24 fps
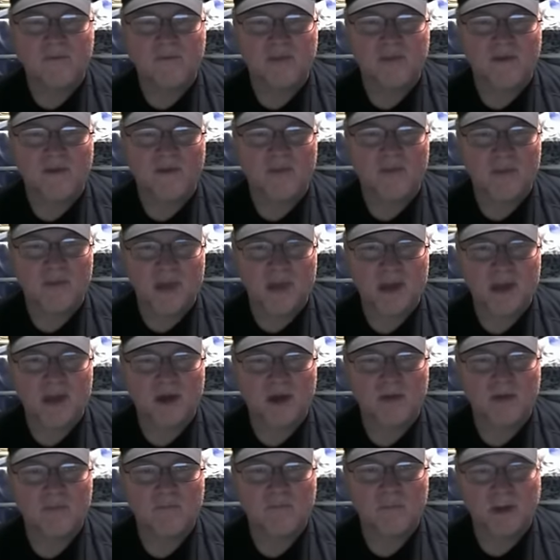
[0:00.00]
that the
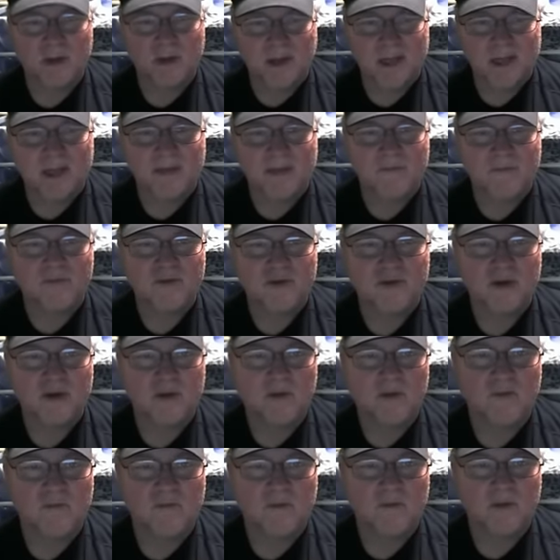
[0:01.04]
media believes,
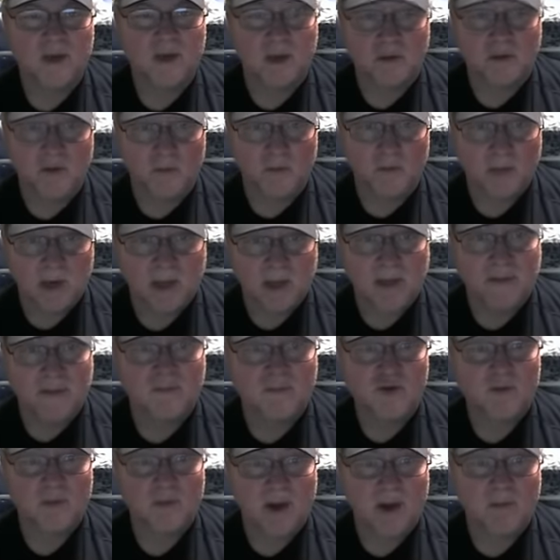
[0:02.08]
Hillary
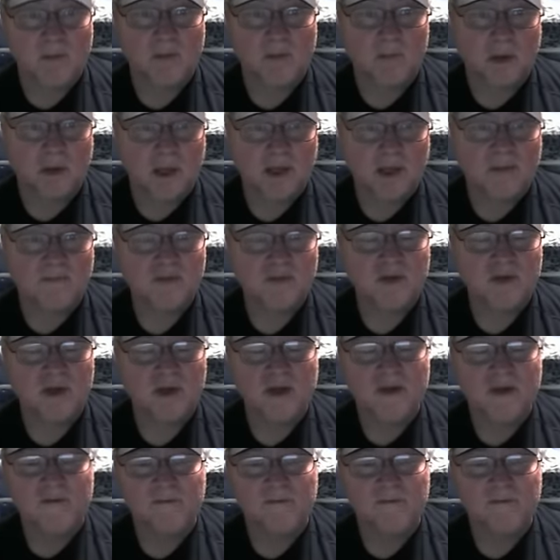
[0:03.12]
believes, Obama believes,